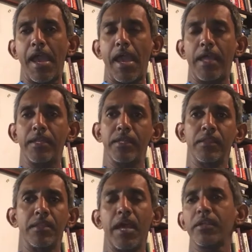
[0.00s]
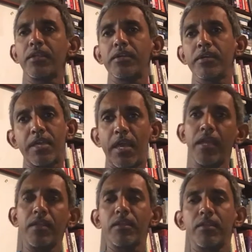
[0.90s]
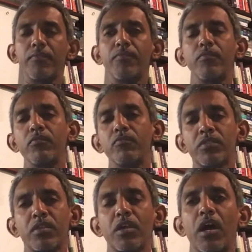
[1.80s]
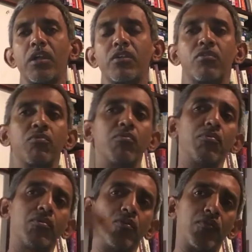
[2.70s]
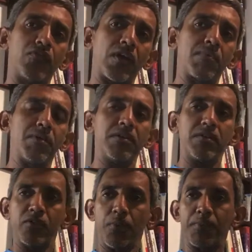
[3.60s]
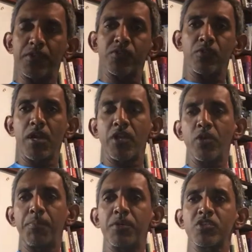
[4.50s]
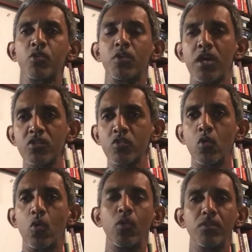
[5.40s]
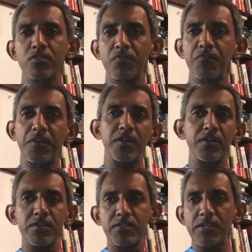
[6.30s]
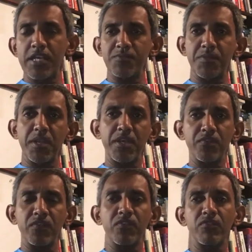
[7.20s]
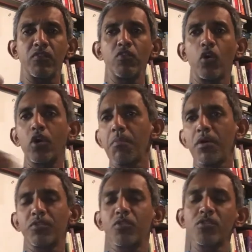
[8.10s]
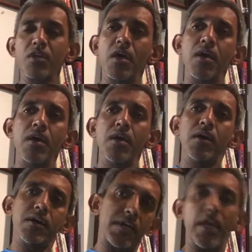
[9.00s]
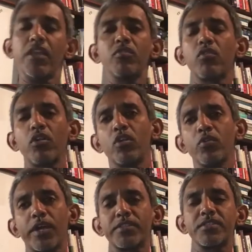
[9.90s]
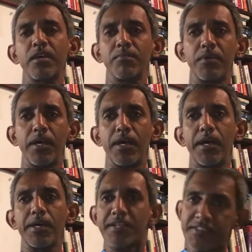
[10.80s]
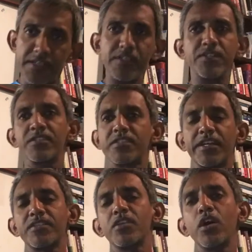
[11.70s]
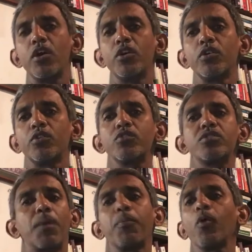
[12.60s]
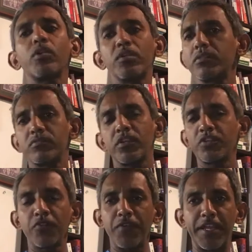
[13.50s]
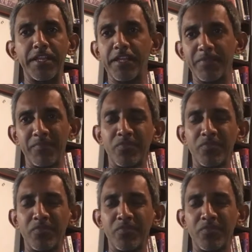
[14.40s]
And in that, again, with regard to your segment, your persona, and your persona's goals, fears, aspirations, when you talk about those, again, you got to look at some research insights to support what you're finding.